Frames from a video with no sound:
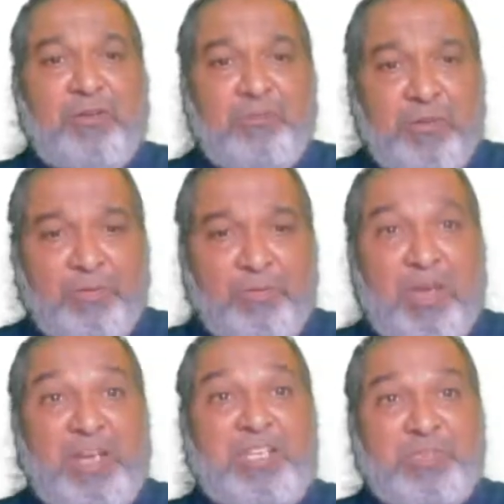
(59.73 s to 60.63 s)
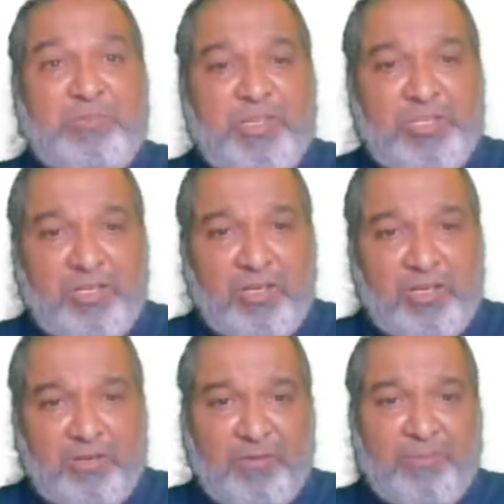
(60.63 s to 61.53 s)
Fifth one,
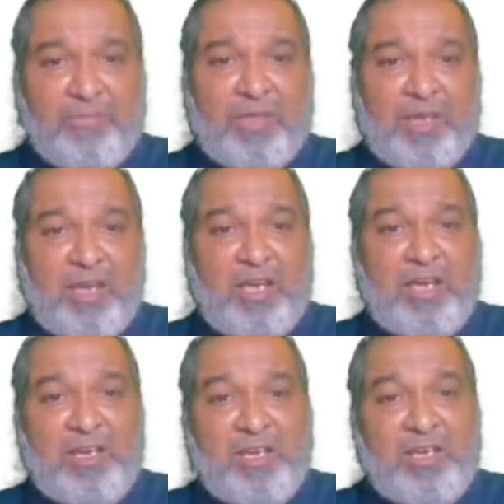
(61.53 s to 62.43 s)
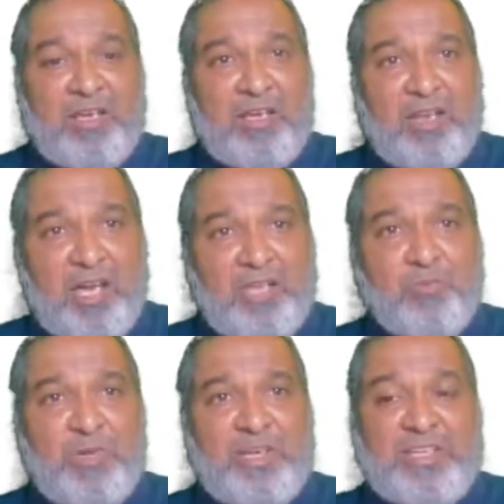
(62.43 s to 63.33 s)
spatial, and last
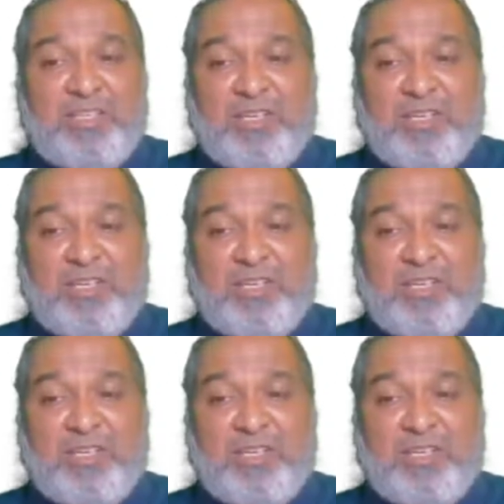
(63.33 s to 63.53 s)
one is